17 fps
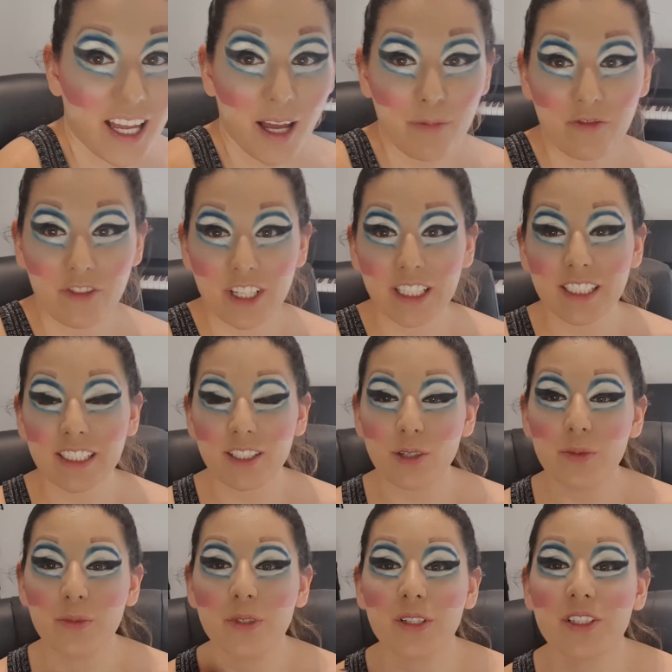I'm feeling
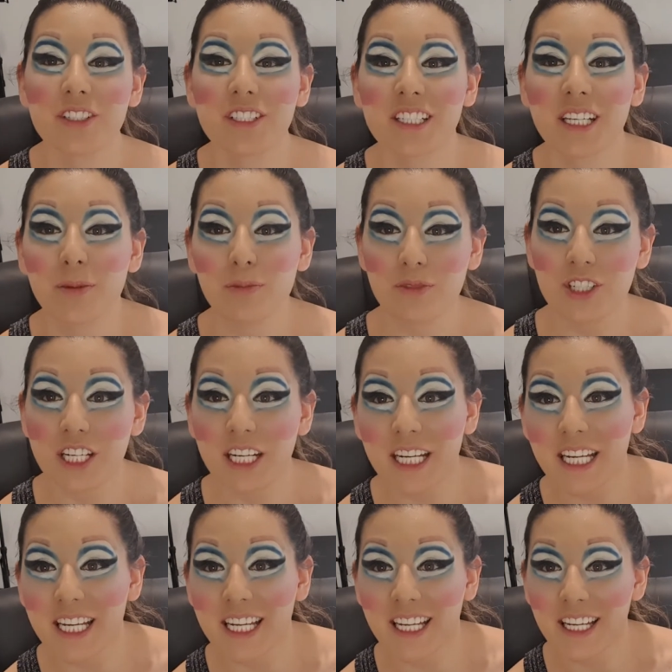almost
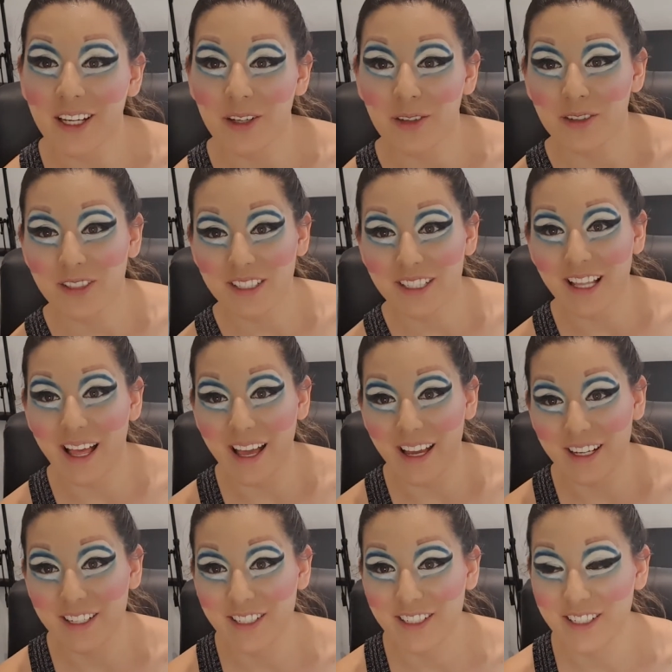kimchi
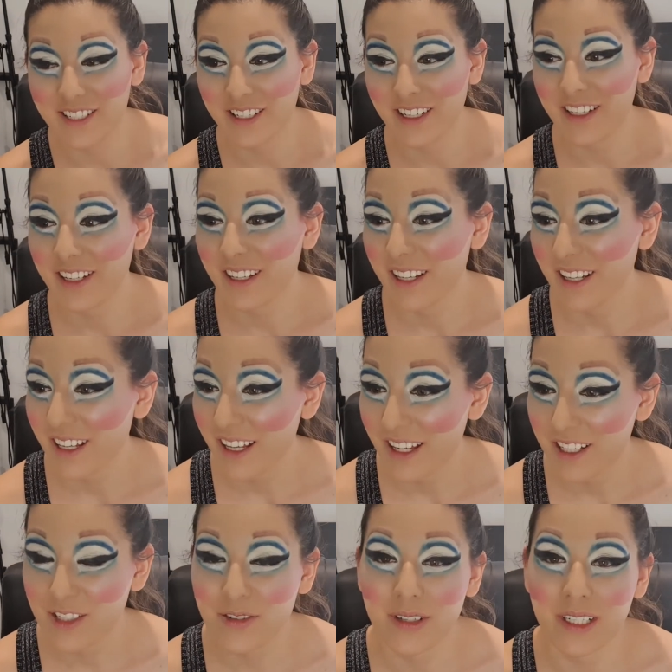
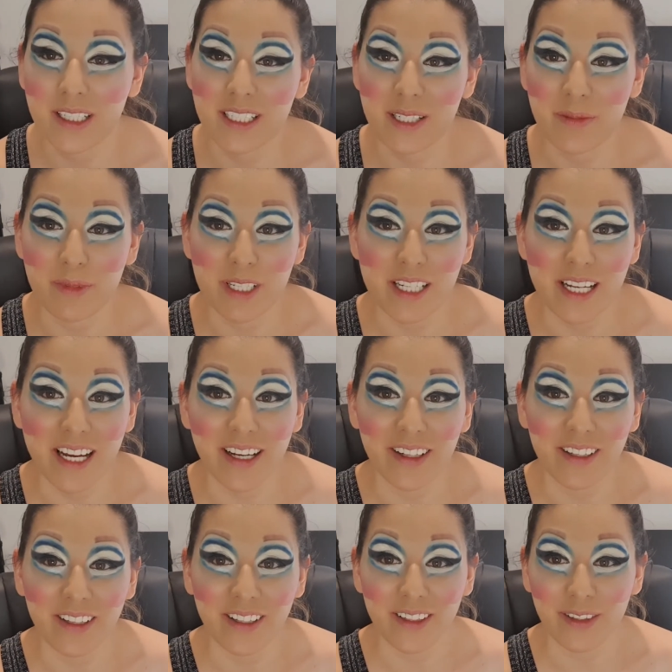/ Trixie
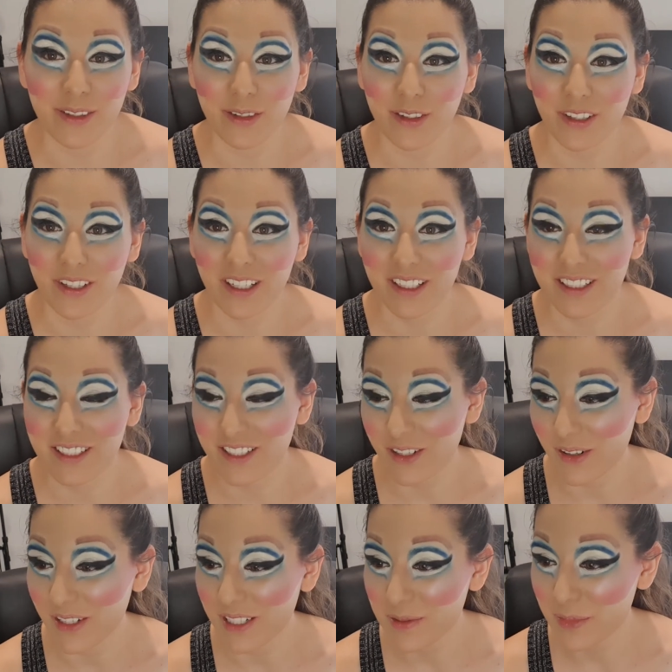Mattel look,
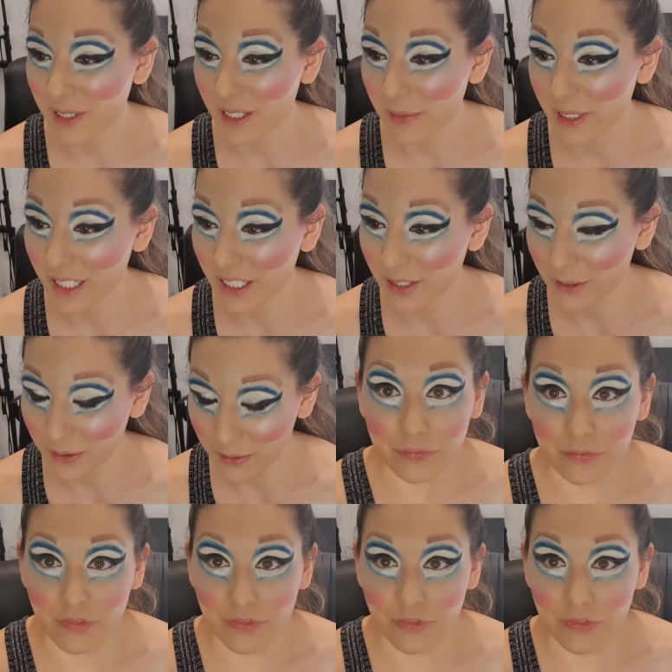so it's pretty cool.